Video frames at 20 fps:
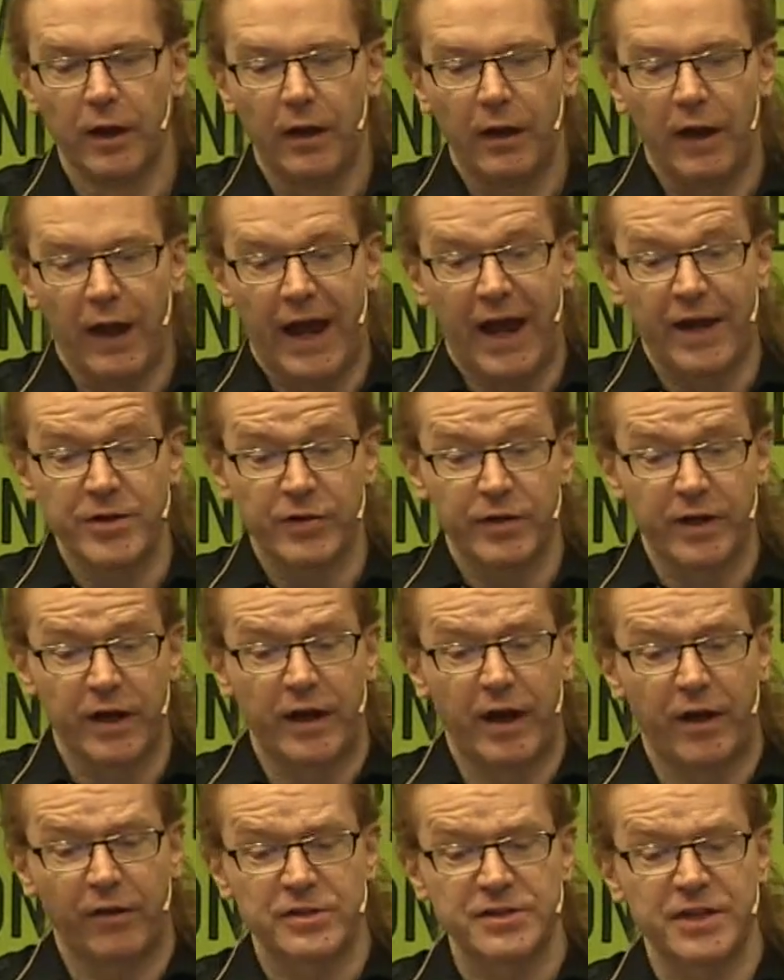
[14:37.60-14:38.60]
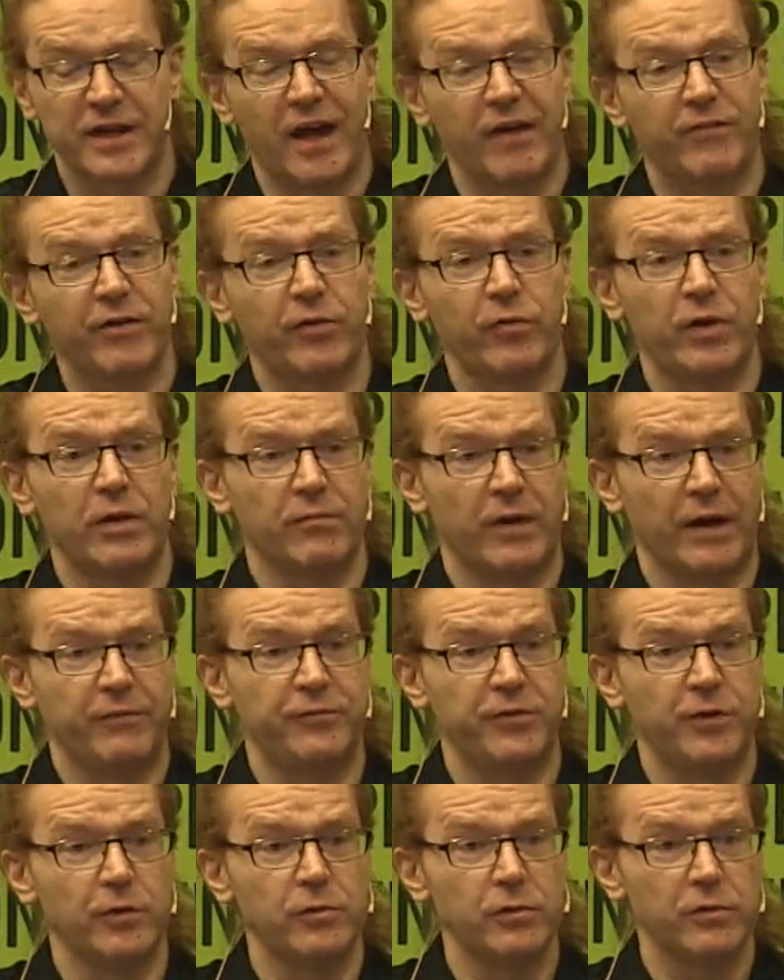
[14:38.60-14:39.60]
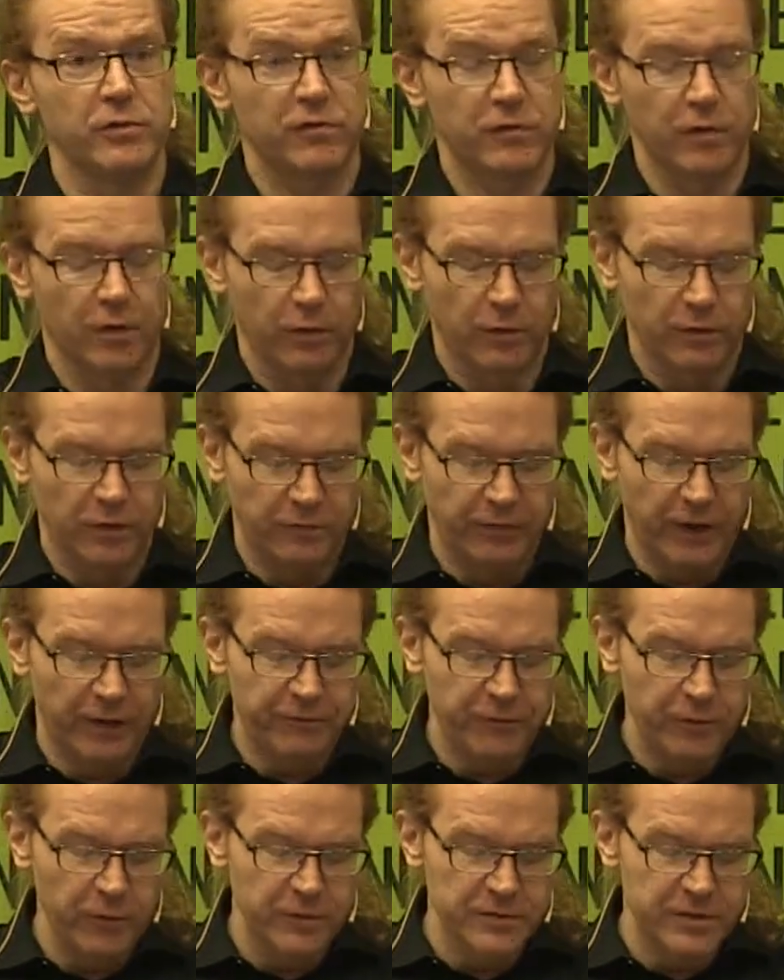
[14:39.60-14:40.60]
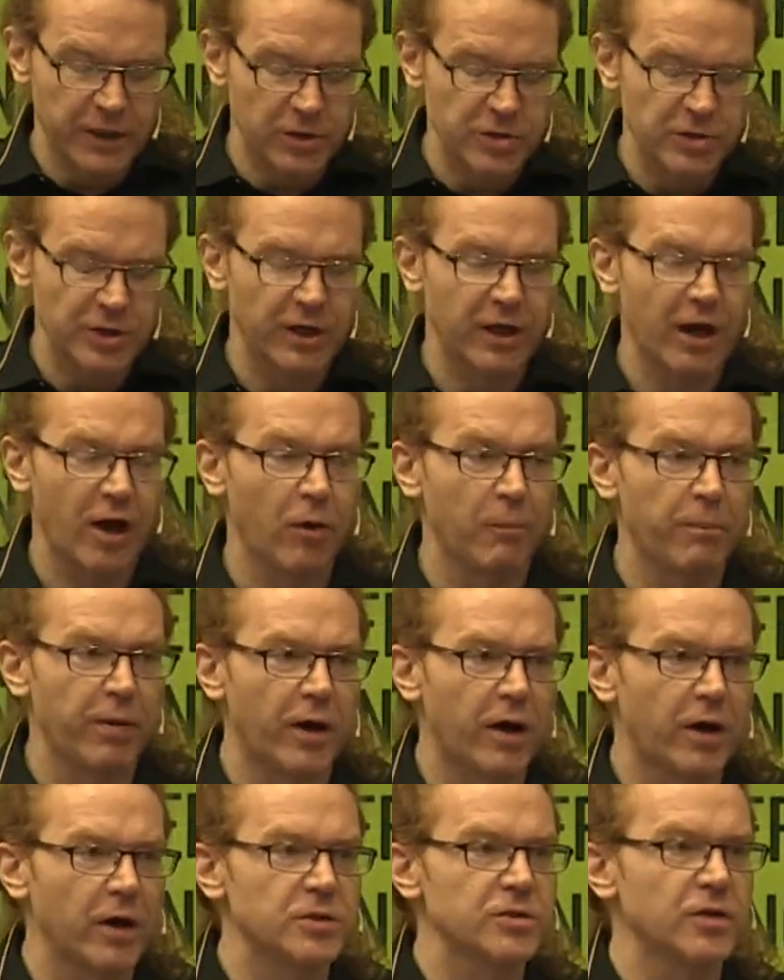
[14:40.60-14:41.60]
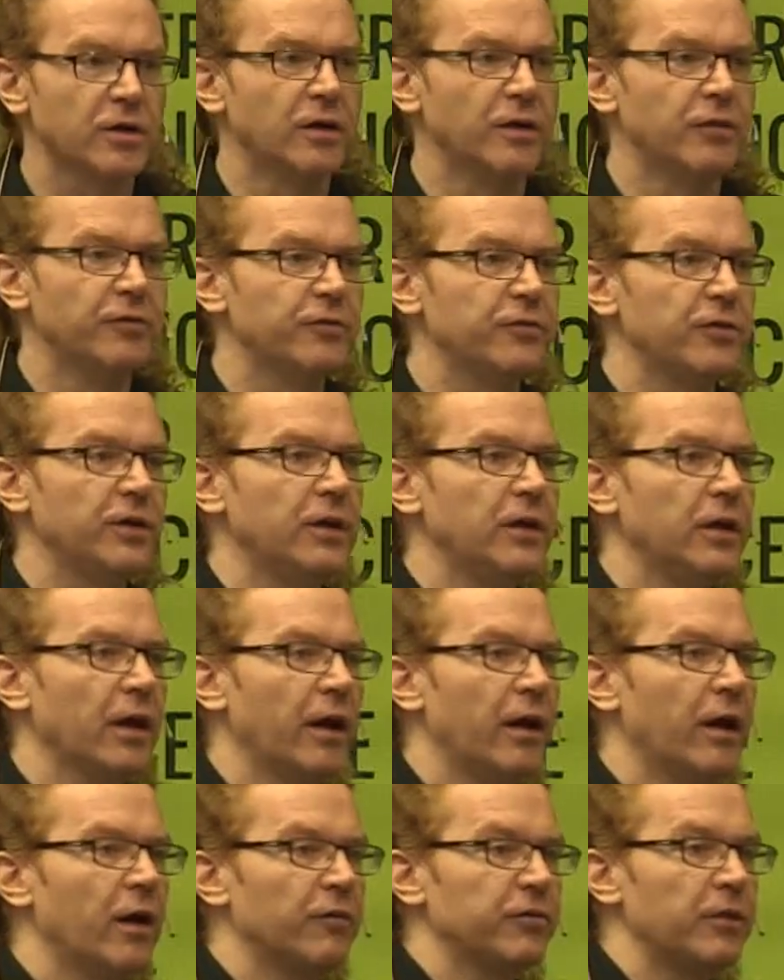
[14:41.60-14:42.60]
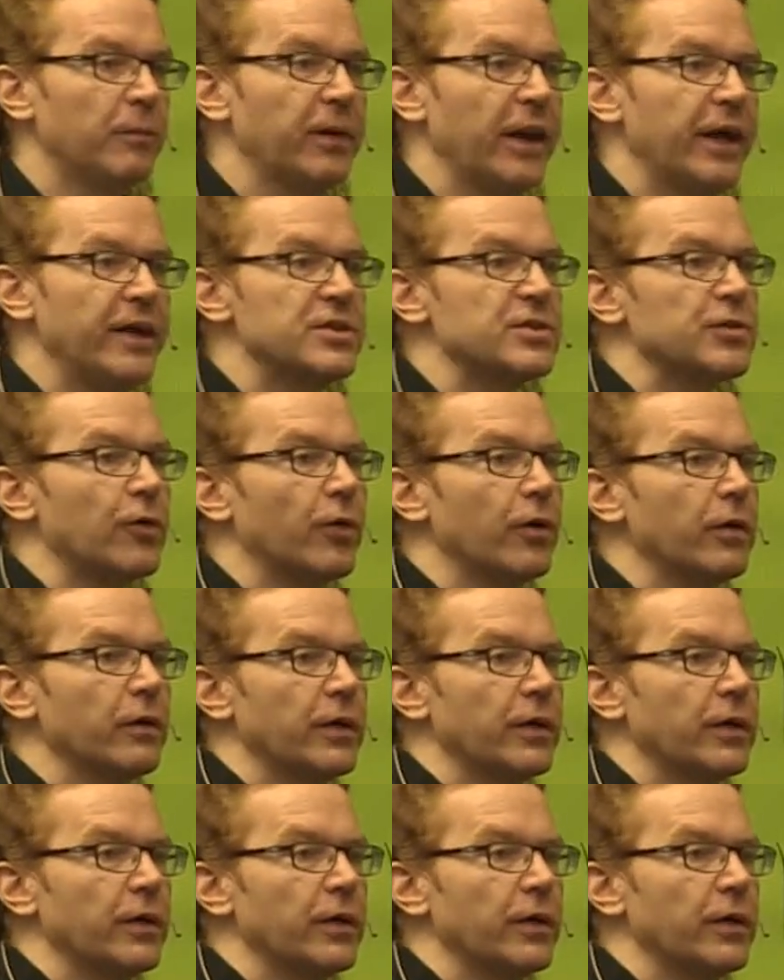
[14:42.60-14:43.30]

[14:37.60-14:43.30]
Android announced an evergreen web view, so the web view is actually now part of the Play Store.